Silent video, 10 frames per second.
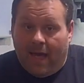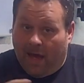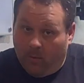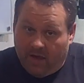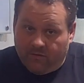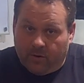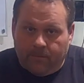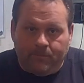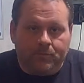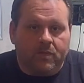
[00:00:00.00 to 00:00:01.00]

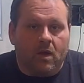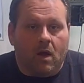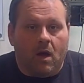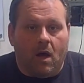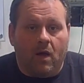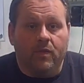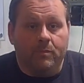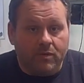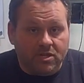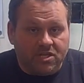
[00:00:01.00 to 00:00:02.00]
However, on
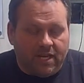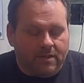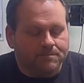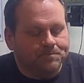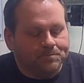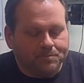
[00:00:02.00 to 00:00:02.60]
the bushing,